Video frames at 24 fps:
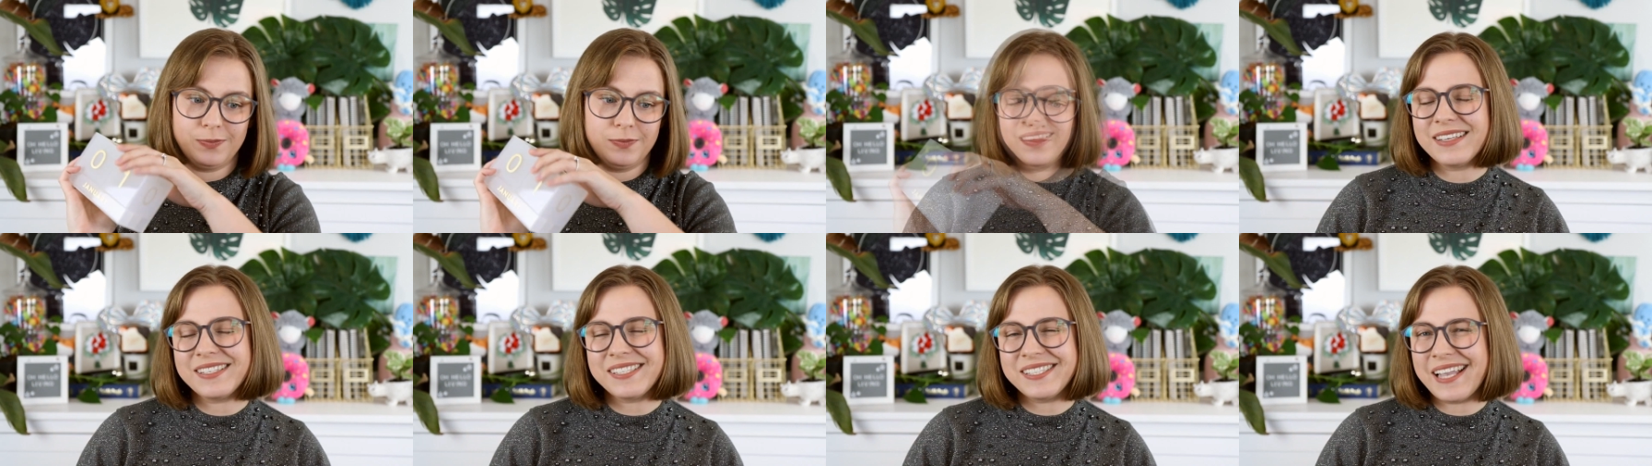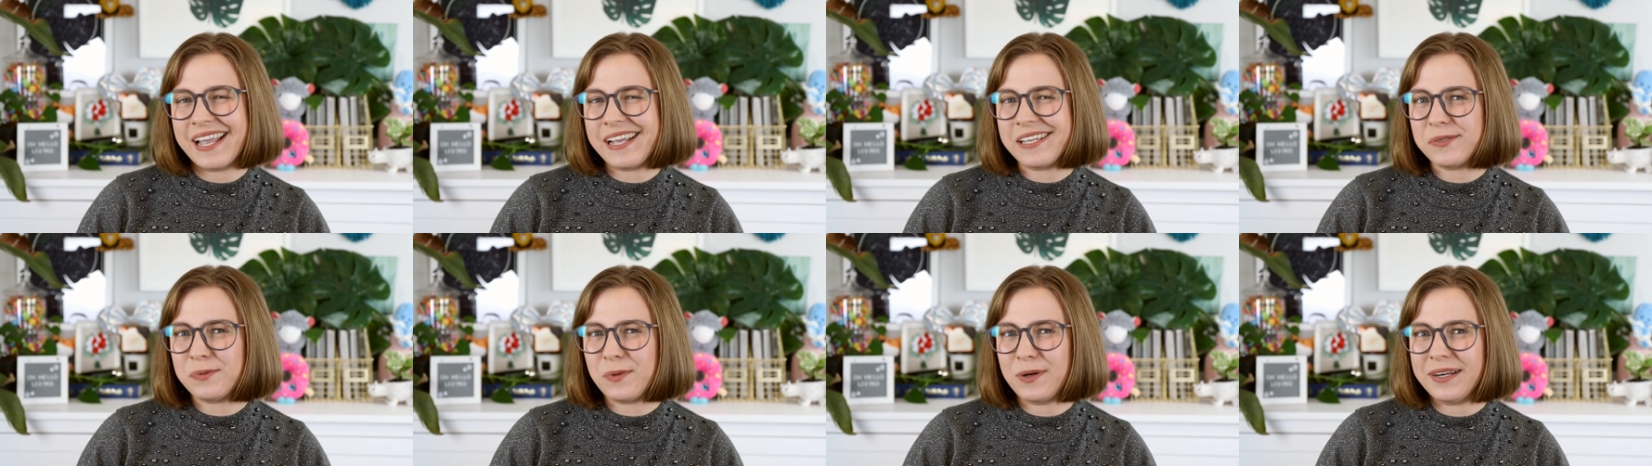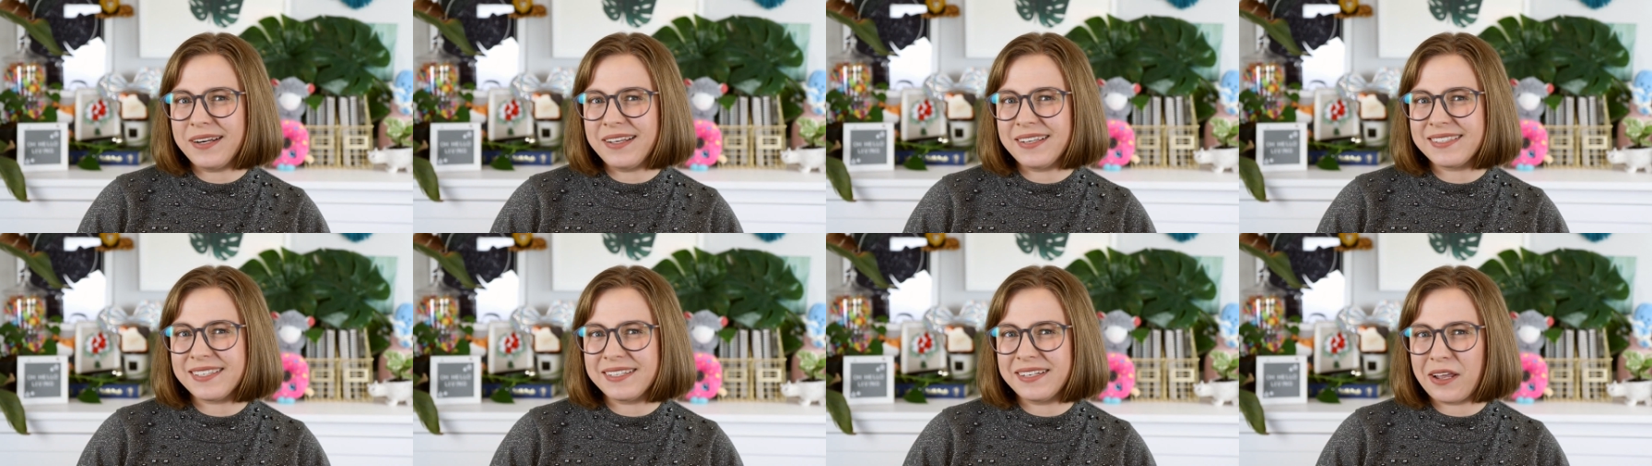This next
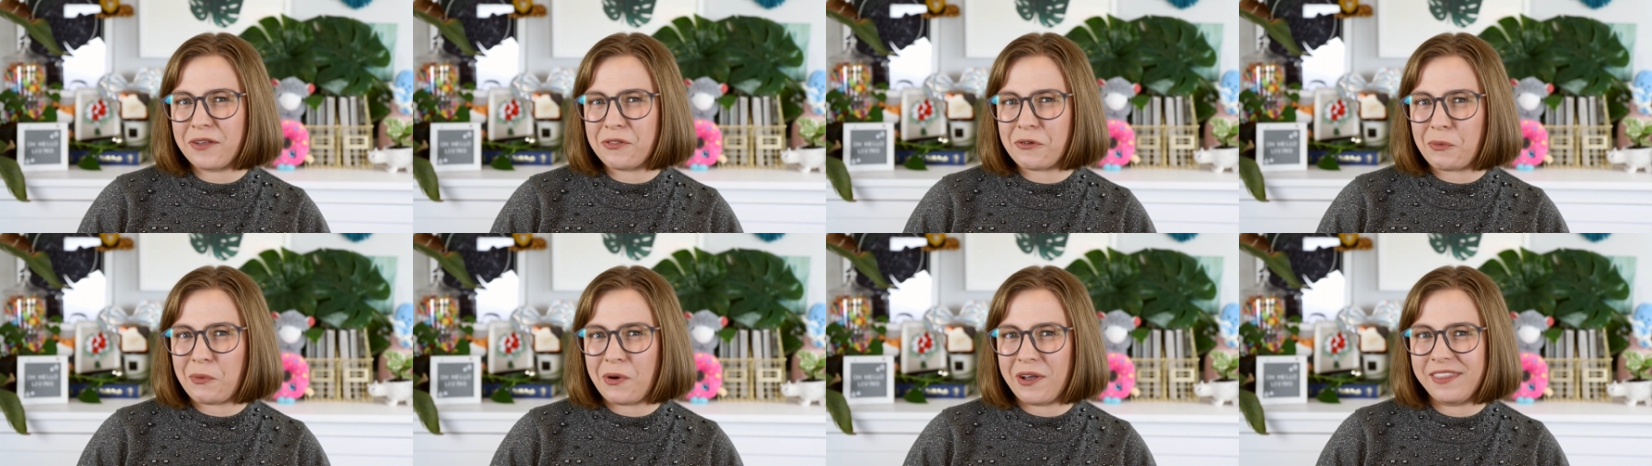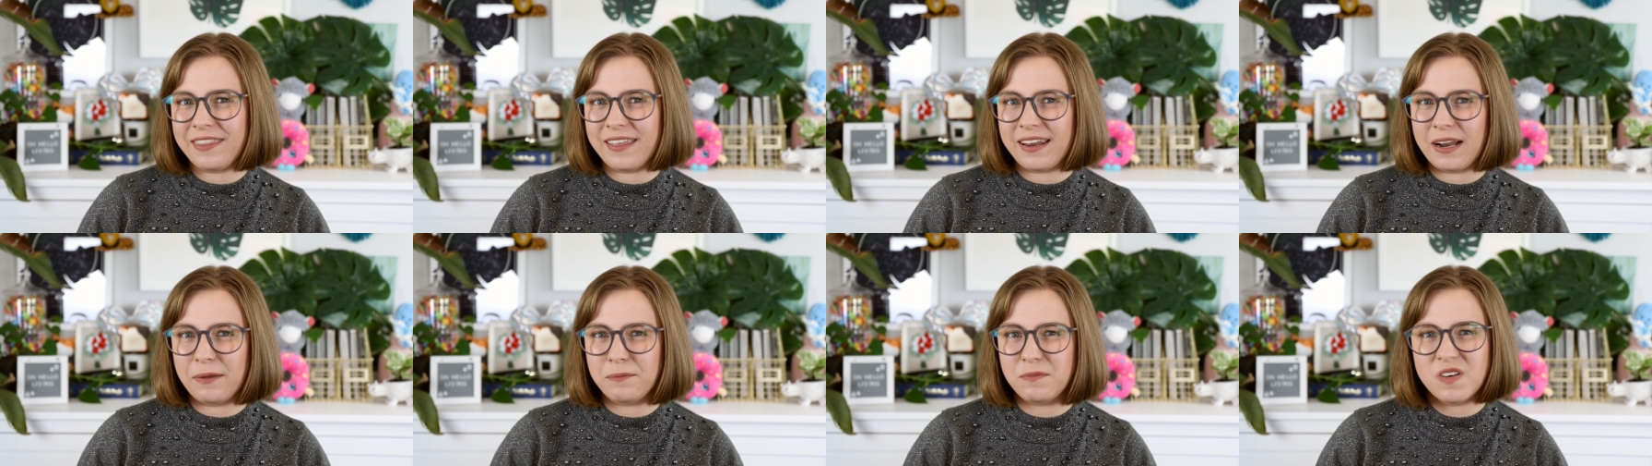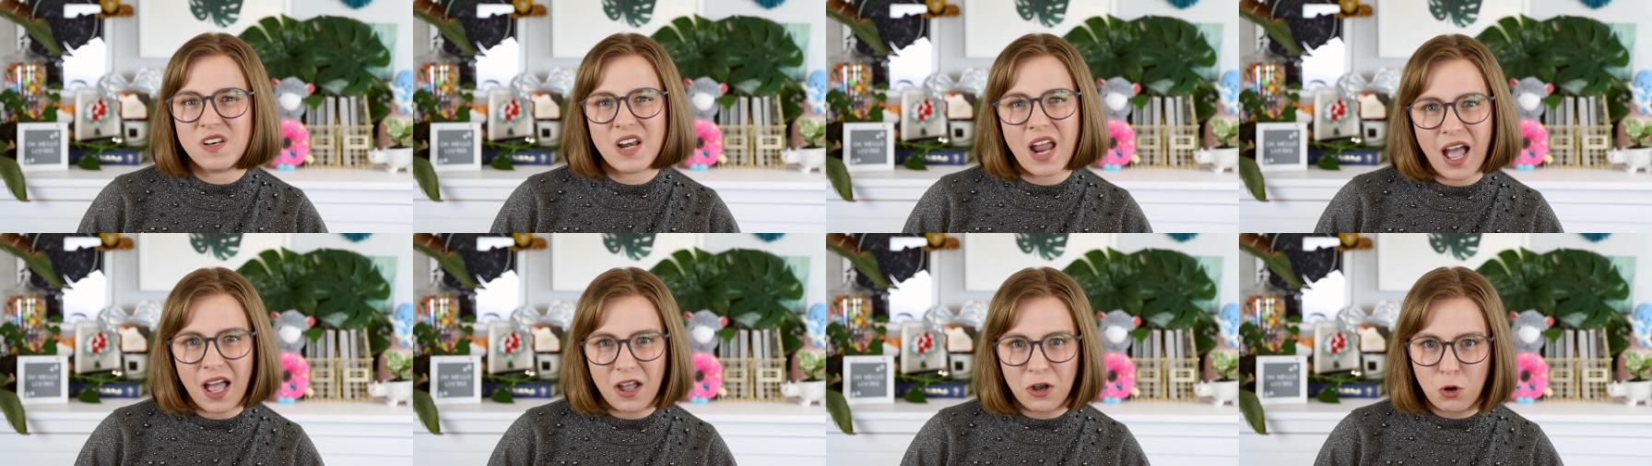one is another one that
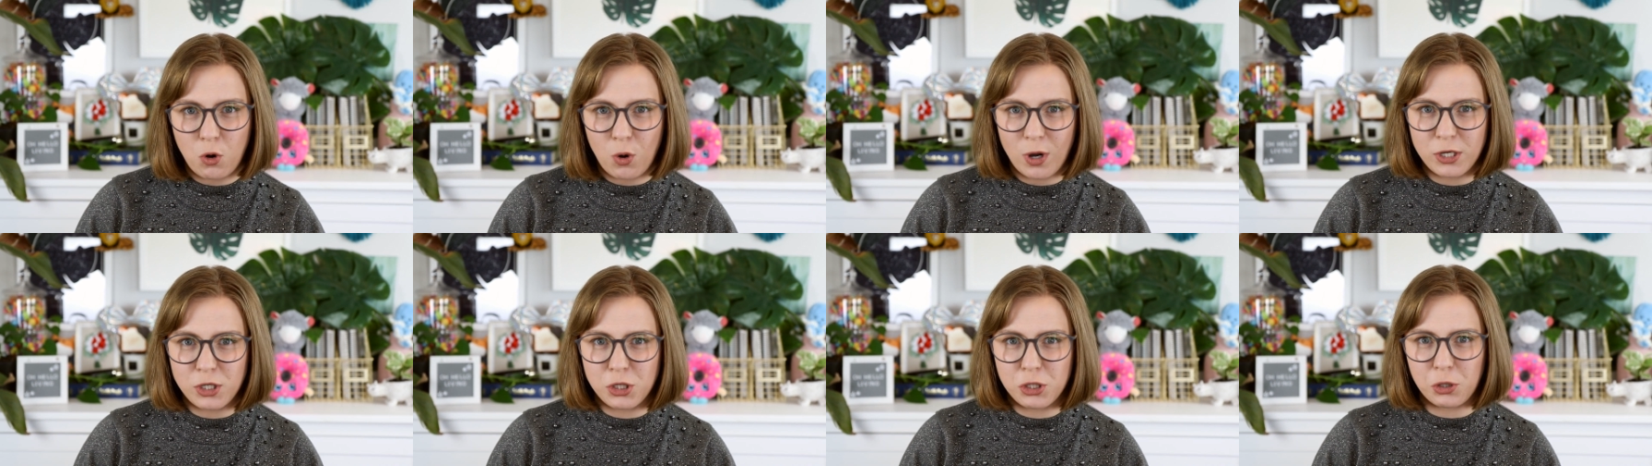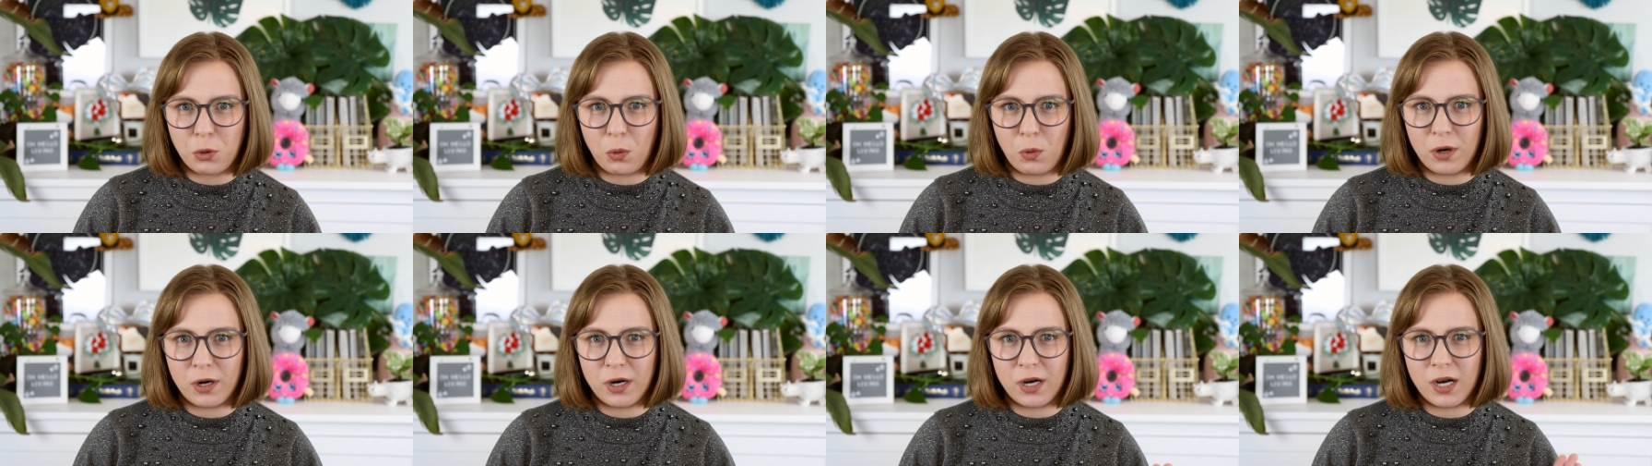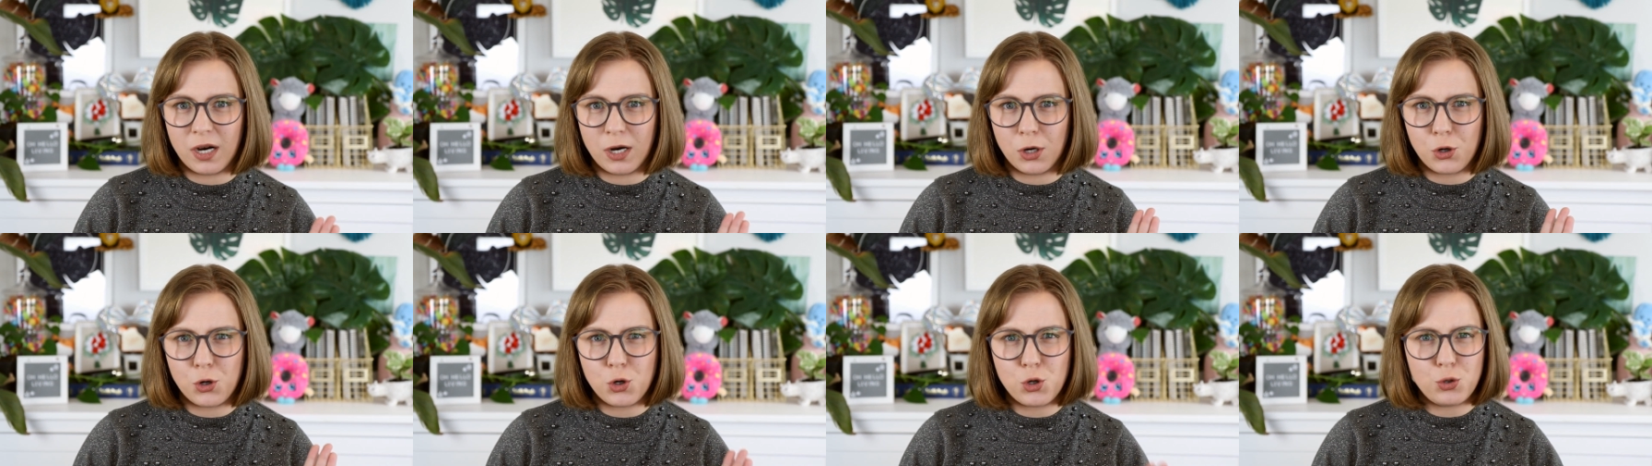I'm not quite sure